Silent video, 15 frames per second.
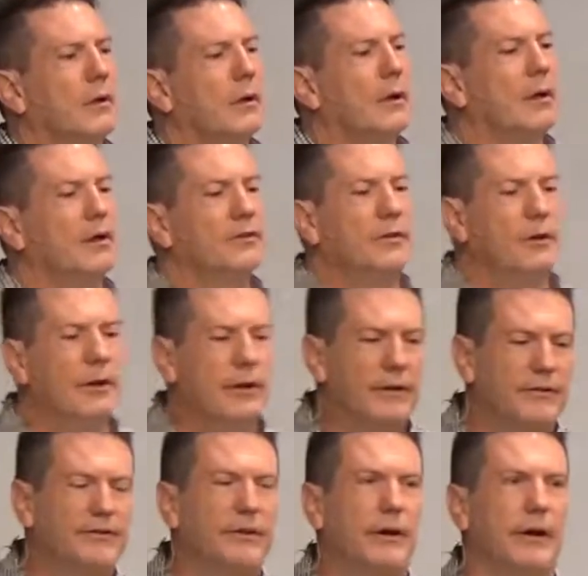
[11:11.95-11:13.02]
and it's on the
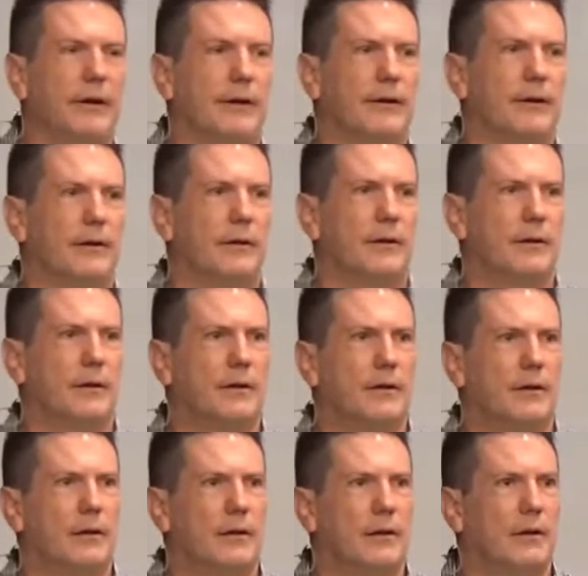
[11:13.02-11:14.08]
inside.
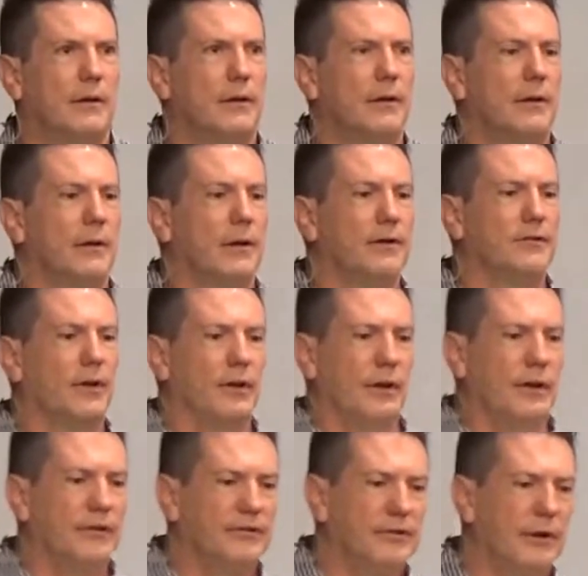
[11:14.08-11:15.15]
It's on
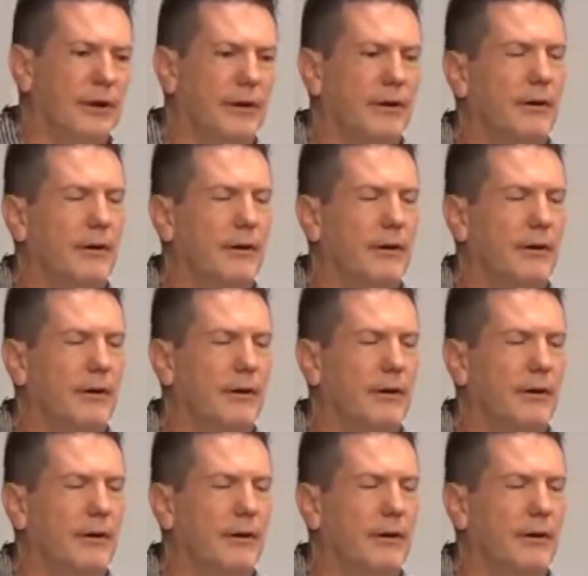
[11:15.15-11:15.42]
the inside.